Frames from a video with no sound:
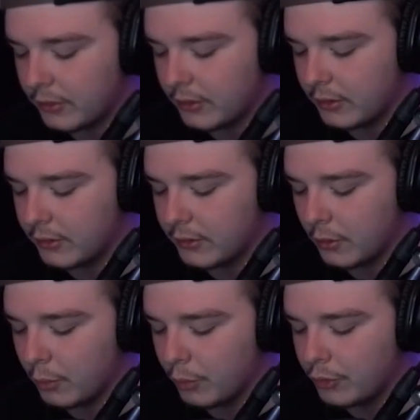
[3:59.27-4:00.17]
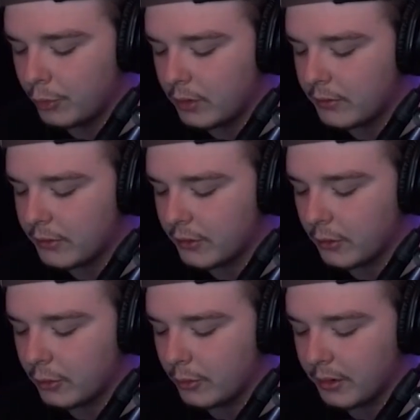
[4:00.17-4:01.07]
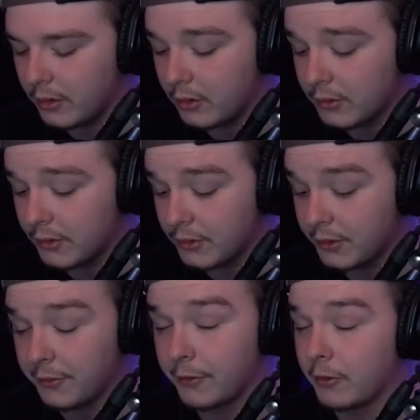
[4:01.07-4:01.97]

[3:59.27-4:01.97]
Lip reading: is, would you ever solo queue on ult to see your real